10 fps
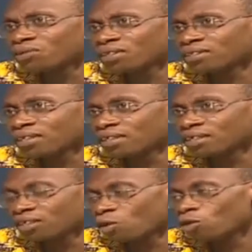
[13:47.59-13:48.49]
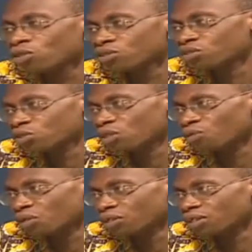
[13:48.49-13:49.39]
is that they only do the
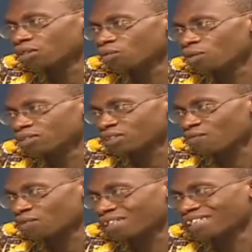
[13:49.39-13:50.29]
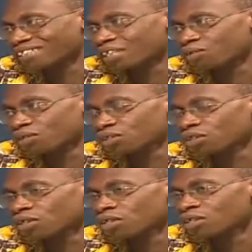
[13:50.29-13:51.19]
reading when it's time for English language.
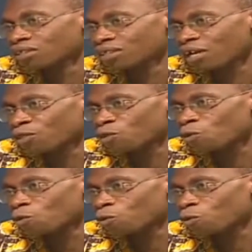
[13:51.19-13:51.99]
There are no